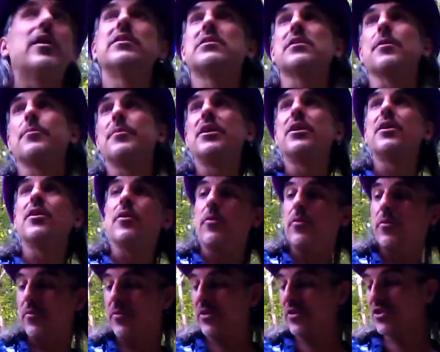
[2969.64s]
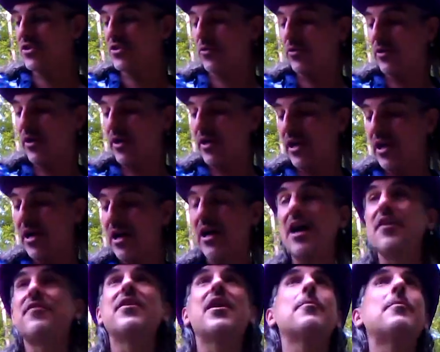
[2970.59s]
some of you know this story, I
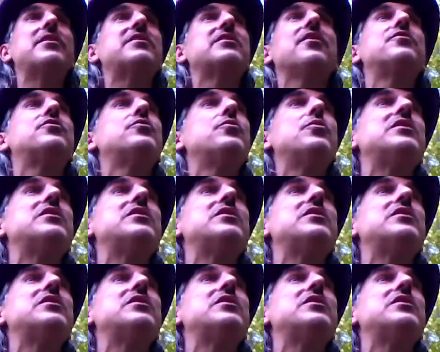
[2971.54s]
found myself doing